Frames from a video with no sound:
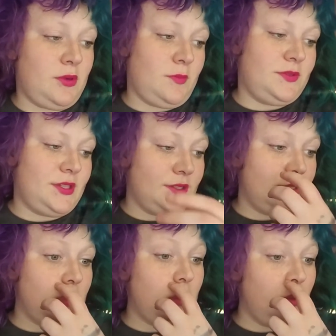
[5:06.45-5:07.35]

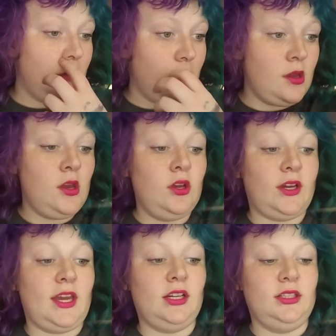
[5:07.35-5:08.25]
purposes.
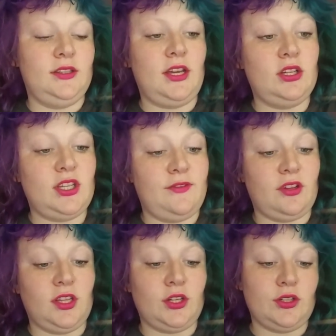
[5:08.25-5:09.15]
Okay, oh, they also have
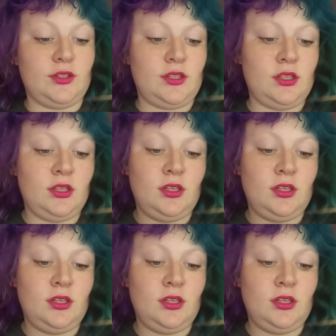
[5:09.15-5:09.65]
glitters.